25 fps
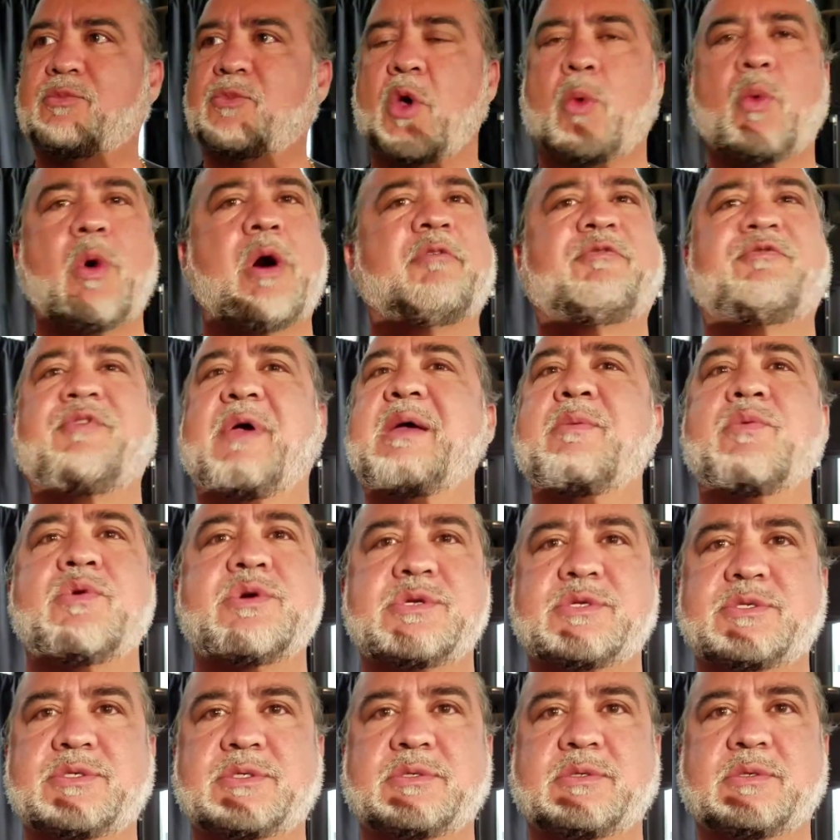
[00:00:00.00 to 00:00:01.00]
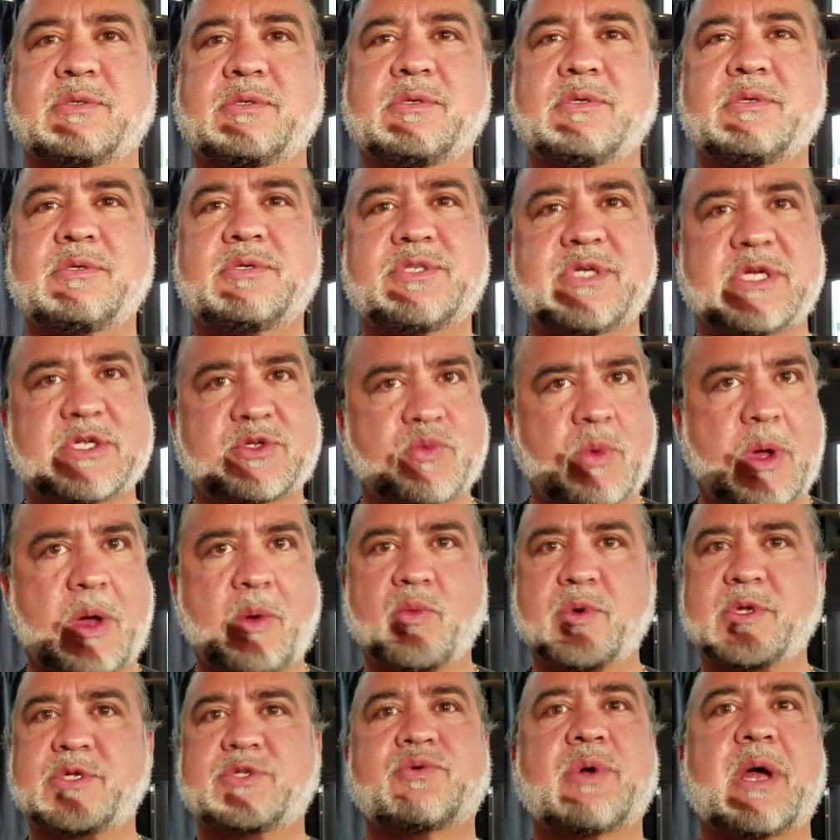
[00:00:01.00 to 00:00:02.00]
Don't want favors. Just
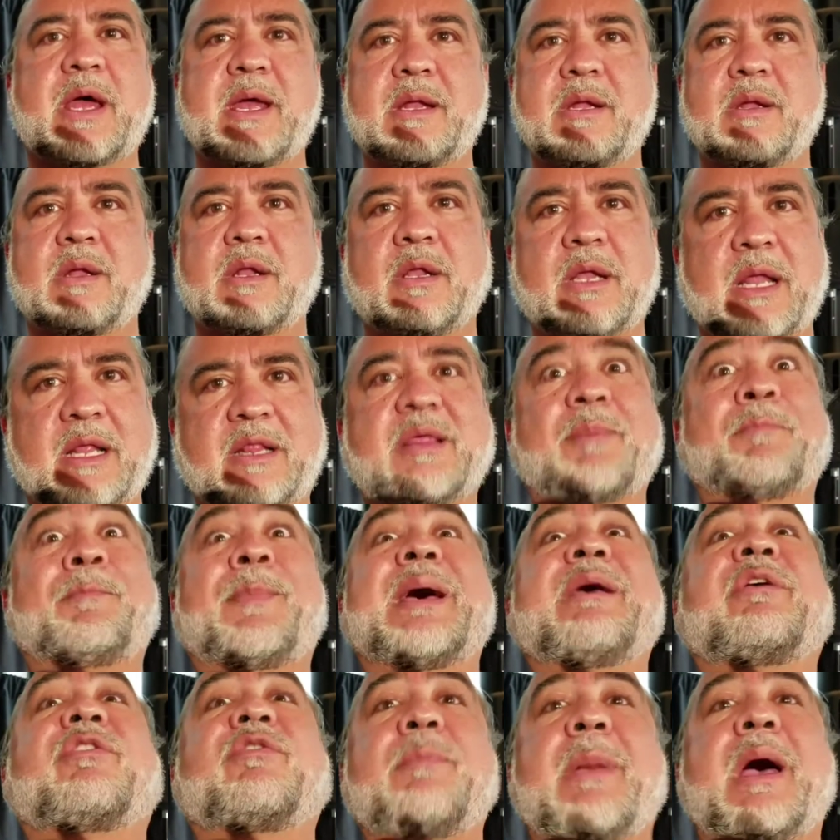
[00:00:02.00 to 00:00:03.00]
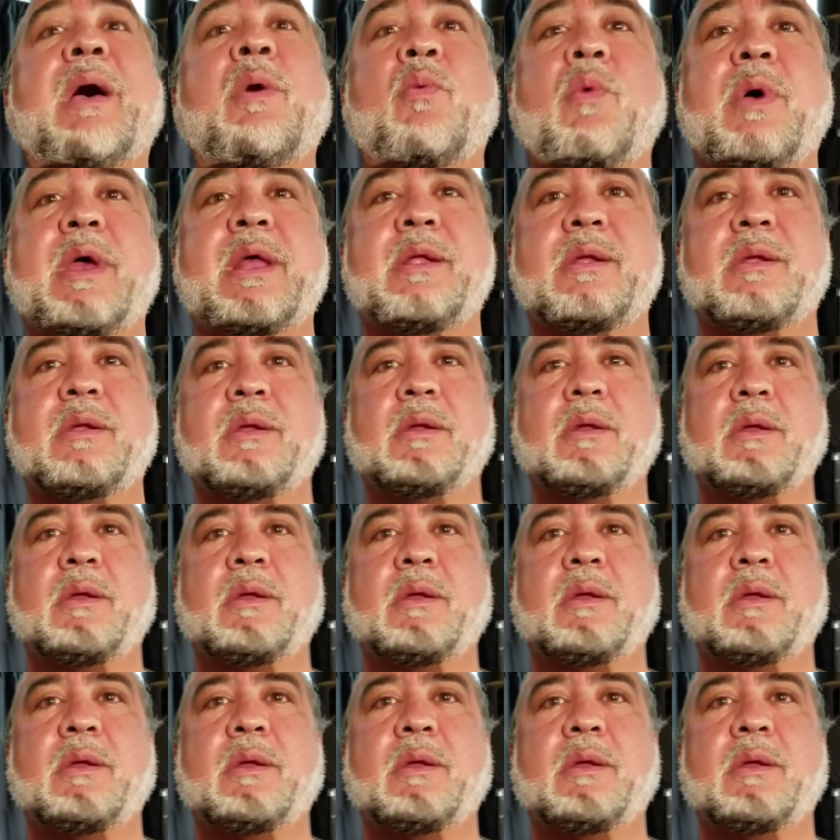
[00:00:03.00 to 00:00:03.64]
want what's right. Let the best man win.